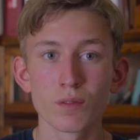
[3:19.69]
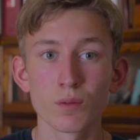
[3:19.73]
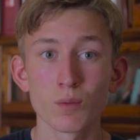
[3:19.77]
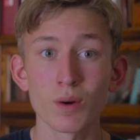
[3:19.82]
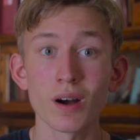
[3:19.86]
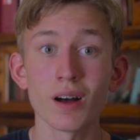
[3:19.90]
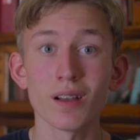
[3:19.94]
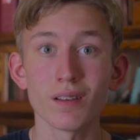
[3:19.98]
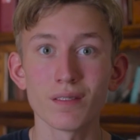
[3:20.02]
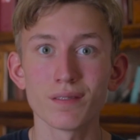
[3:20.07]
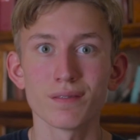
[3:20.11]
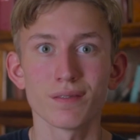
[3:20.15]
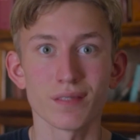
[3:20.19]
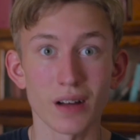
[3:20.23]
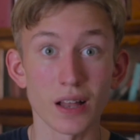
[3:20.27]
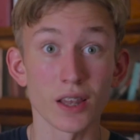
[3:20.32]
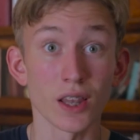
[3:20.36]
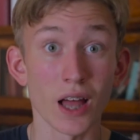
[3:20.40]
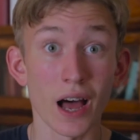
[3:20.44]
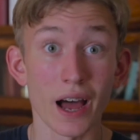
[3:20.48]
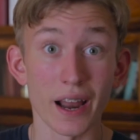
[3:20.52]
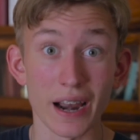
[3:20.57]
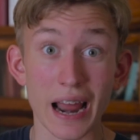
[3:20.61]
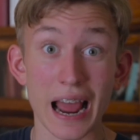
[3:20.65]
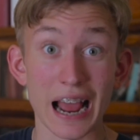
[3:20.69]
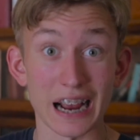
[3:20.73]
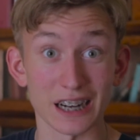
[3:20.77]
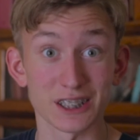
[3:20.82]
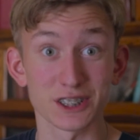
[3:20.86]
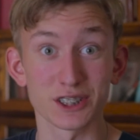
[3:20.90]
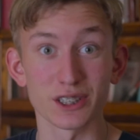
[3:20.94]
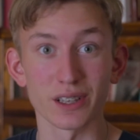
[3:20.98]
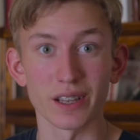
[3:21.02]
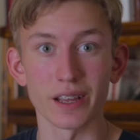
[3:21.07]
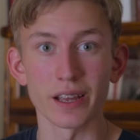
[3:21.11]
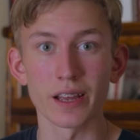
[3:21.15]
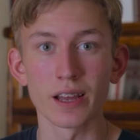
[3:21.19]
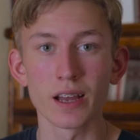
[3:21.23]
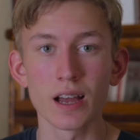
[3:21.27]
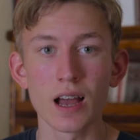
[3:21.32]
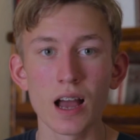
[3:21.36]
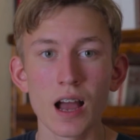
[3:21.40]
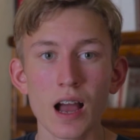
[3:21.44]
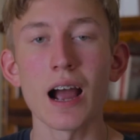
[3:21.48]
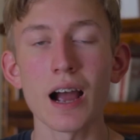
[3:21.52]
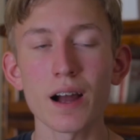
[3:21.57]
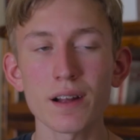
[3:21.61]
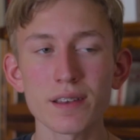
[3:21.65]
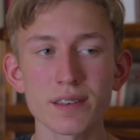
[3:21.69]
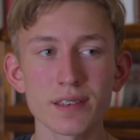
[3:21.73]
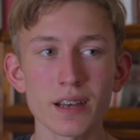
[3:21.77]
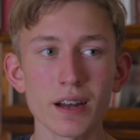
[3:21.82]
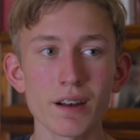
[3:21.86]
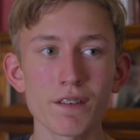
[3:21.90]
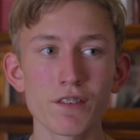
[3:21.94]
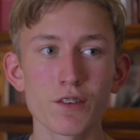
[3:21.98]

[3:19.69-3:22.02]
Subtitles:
Well, a lot actually. Outside